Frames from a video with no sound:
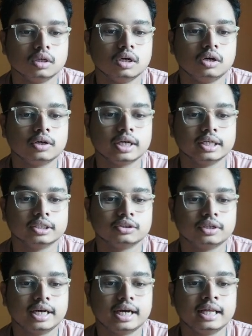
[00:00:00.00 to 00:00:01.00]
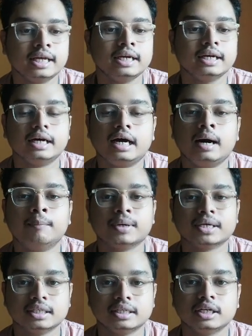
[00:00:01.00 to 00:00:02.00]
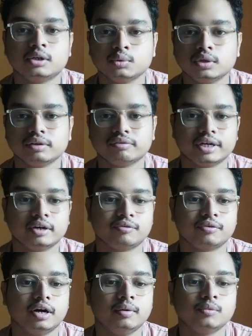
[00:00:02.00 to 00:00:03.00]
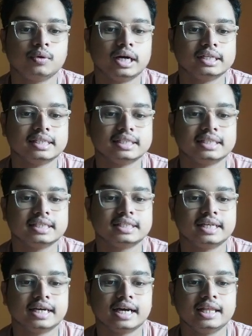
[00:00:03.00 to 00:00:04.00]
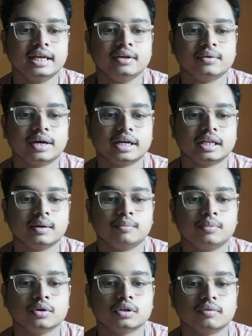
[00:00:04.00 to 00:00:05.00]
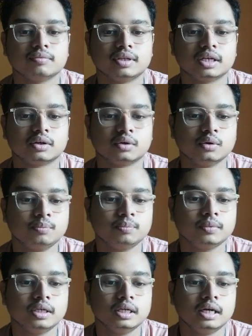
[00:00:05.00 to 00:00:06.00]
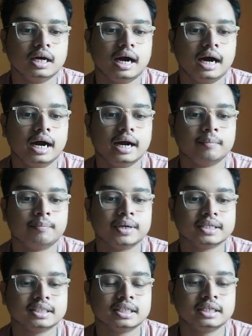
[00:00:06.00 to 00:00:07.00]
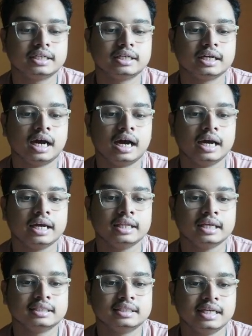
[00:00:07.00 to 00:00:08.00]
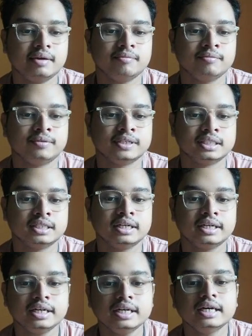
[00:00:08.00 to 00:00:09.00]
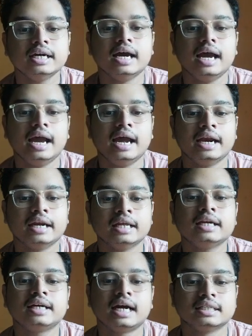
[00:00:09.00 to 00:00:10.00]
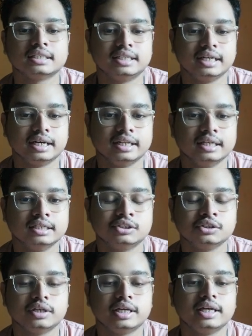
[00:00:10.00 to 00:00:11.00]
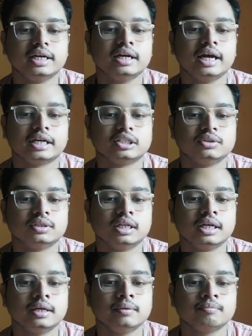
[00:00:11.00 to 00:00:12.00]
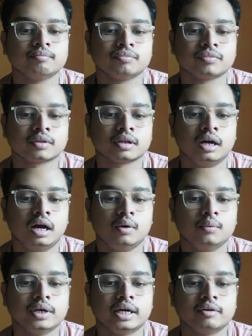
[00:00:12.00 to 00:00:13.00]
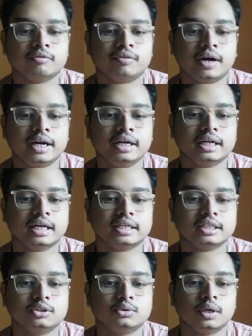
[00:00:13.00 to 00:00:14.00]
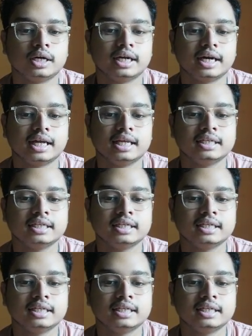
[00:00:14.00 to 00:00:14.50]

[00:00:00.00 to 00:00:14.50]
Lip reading: Okay, so Decalin present in the two different form. One is the cis Decalin, where the both of the group are present in the same vicinity, and the trans Decalin. So here actually we can find that these two are Decalin